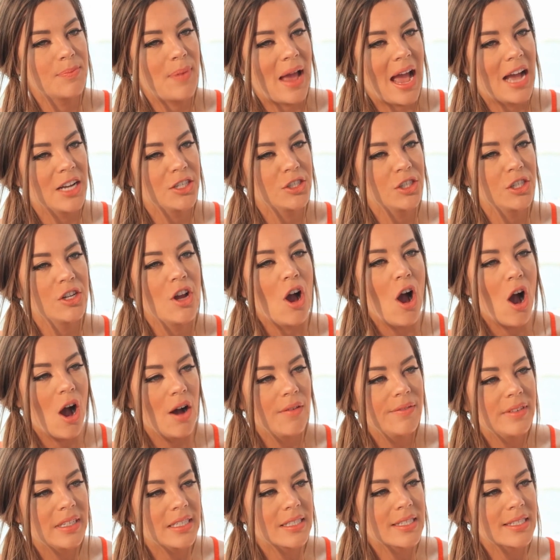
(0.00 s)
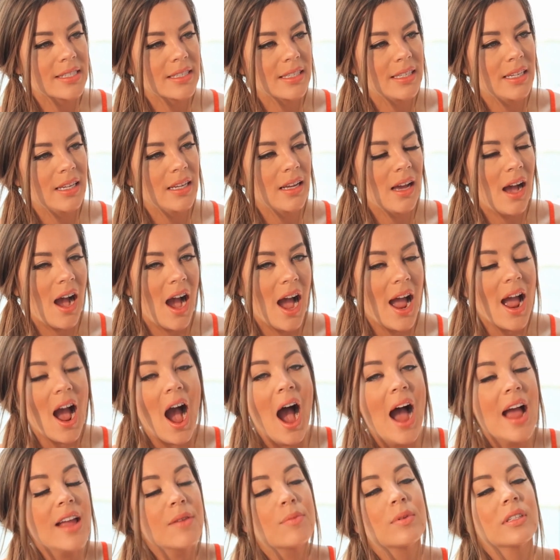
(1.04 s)
Passion, obviously,
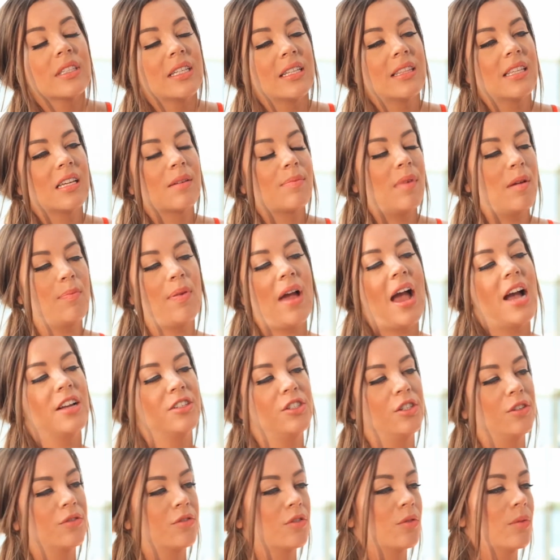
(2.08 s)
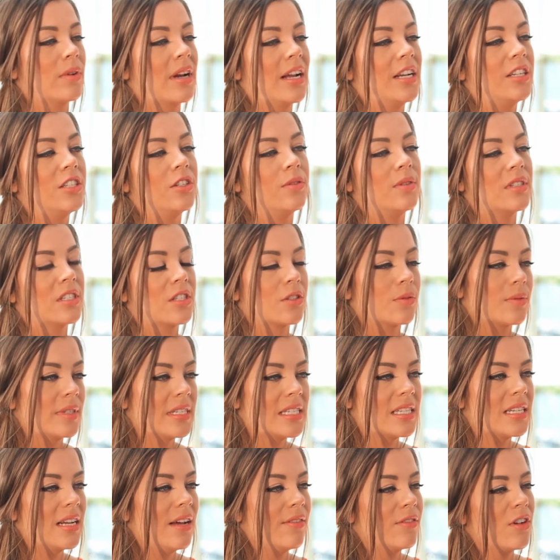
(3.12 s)
I really think my passion for what I do is the
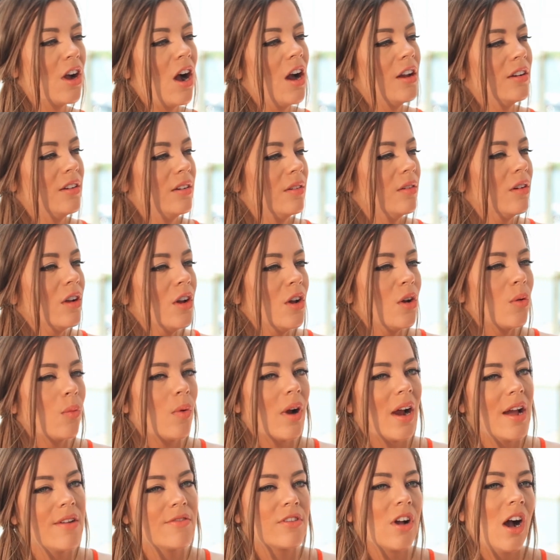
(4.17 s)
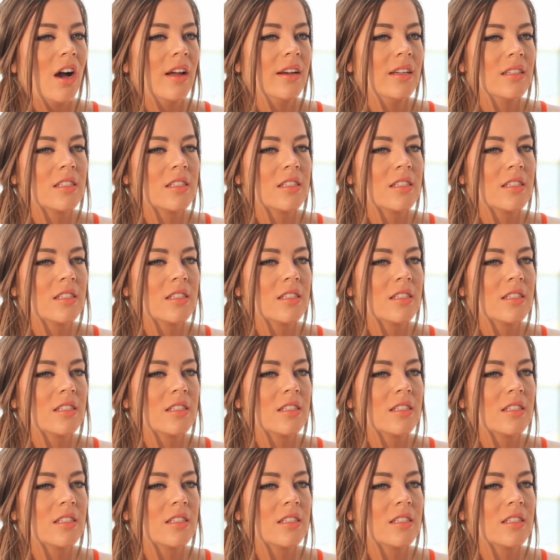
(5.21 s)
reason I've gotten where I've gotten.